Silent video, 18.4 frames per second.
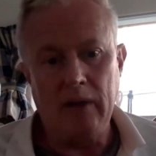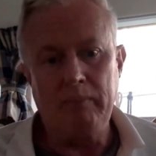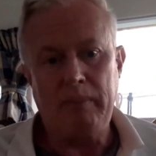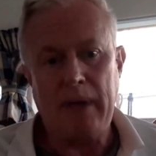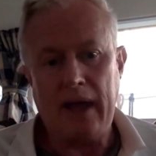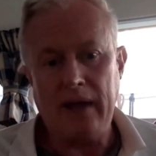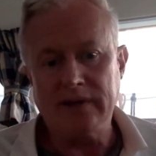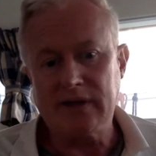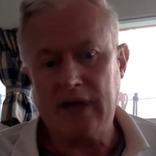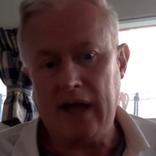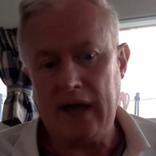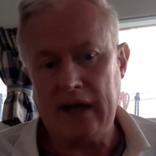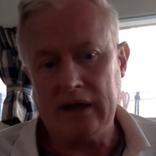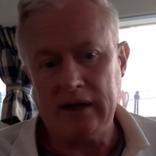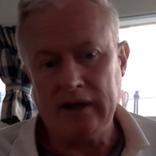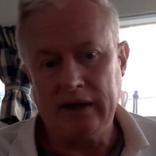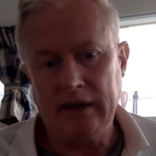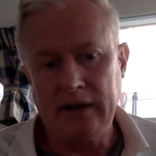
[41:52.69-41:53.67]
packs
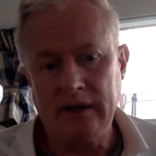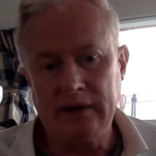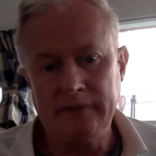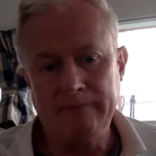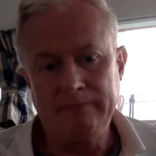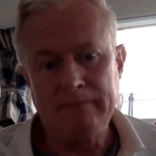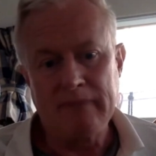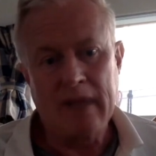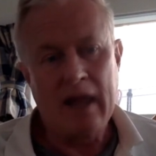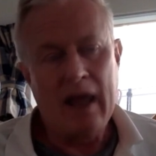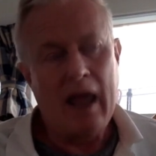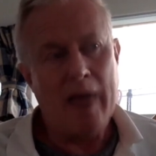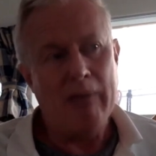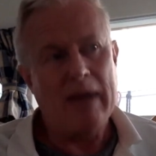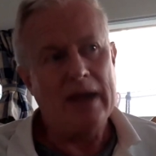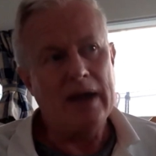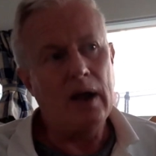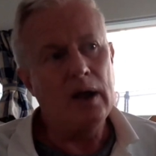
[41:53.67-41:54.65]
cattle in.
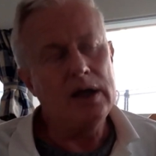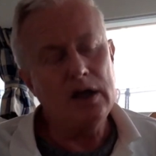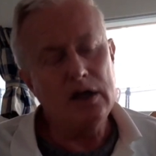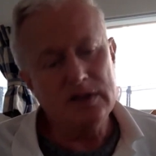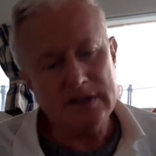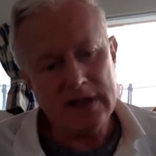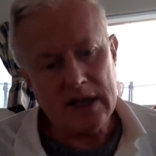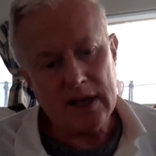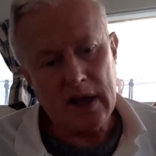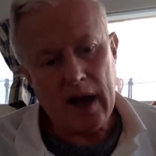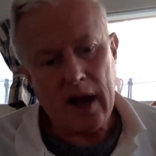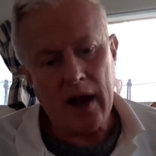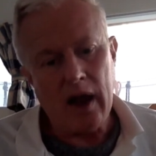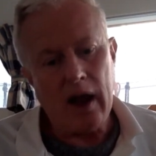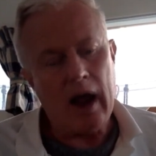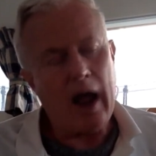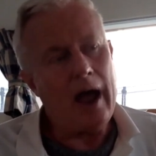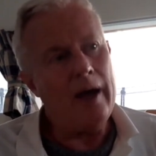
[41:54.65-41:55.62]
But uh, you see,
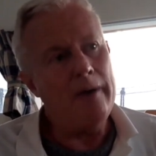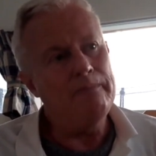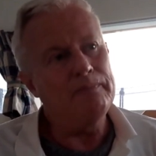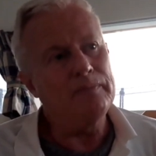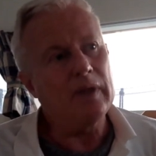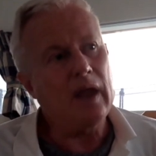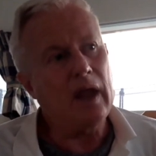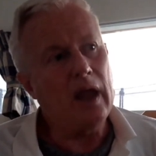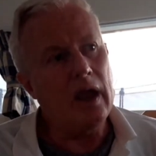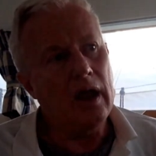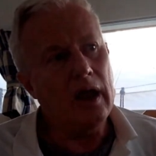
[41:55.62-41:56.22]
um,